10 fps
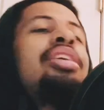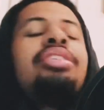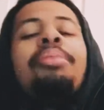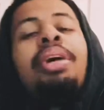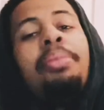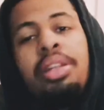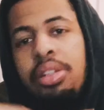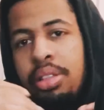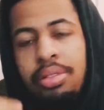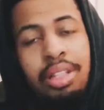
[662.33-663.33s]
said, I'm not about
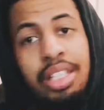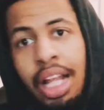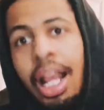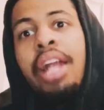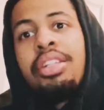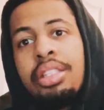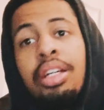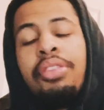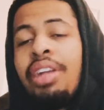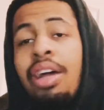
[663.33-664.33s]
to, it's a lot of
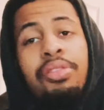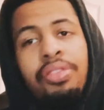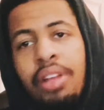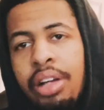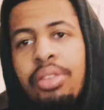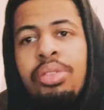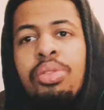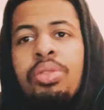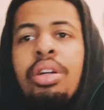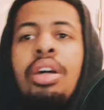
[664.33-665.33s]
stuff and I don't feel like going
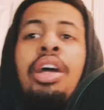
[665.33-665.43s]
through it.